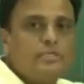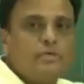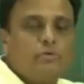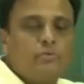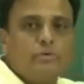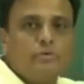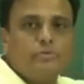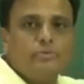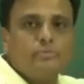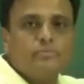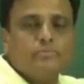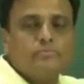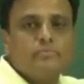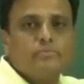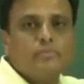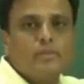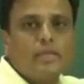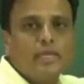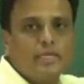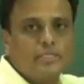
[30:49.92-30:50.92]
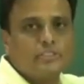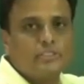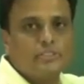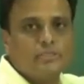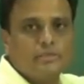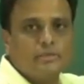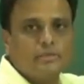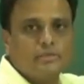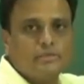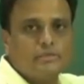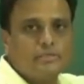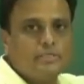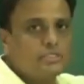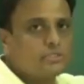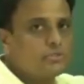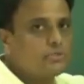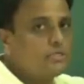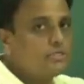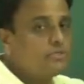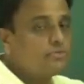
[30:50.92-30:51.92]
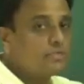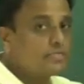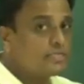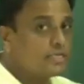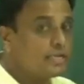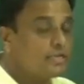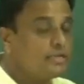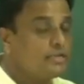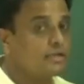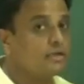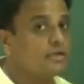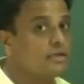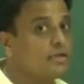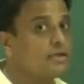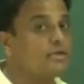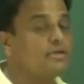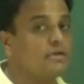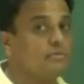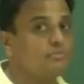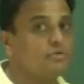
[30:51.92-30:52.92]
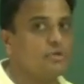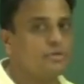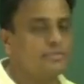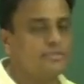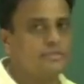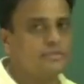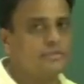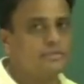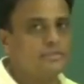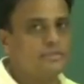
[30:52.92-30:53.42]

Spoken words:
equal to exterior. Dear students, once again here clearly observe that